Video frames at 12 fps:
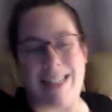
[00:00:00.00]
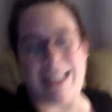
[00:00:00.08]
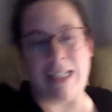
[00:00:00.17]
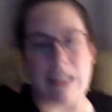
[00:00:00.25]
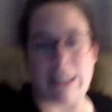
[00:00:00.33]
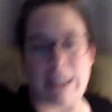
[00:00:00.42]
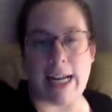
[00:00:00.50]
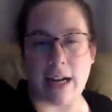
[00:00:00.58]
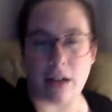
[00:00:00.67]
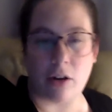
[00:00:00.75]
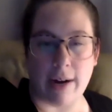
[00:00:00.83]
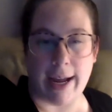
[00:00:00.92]
didn't take a
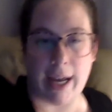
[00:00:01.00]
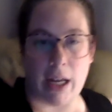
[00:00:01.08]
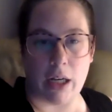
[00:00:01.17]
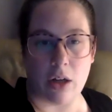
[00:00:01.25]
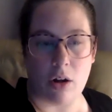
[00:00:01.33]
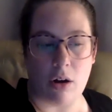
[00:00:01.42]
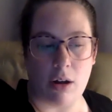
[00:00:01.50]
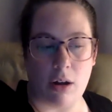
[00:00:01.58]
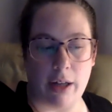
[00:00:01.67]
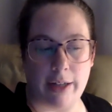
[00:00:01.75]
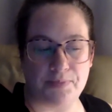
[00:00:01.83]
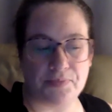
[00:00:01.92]
grade
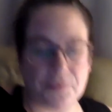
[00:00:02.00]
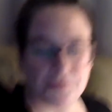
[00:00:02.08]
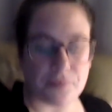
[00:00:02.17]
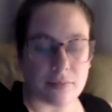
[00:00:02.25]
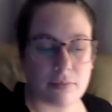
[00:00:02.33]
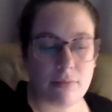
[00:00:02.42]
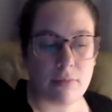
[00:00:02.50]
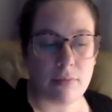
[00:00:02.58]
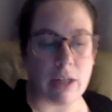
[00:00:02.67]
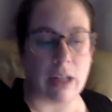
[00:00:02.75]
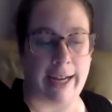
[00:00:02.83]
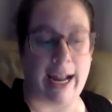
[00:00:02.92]
on
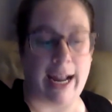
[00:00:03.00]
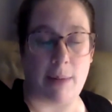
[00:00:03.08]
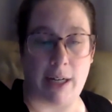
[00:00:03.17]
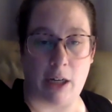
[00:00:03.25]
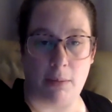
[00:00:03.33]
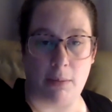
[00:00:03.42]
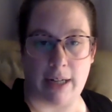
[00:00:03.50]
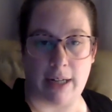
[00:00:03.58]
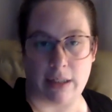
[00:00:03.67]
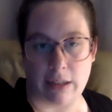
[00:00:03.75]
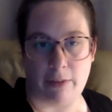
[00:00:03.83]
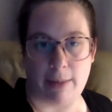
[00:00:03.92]
like how many you
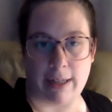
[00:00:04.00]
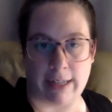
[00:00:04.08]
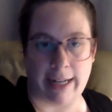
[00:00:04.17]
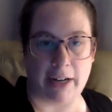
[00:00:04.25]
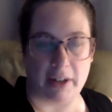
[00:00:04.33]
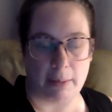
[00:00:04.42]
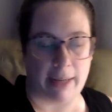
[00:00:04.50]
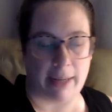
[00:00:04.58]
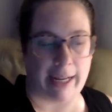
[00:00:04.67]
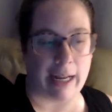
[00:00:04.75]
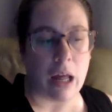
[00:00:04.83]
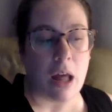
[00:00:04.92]
missed, if you made an A or a
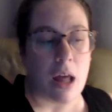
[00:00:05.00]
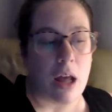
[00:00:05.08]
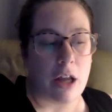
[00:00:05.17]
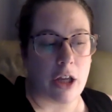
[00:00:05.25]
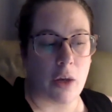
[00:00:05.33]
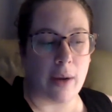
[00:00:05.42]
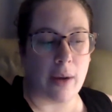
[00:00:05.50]
B. You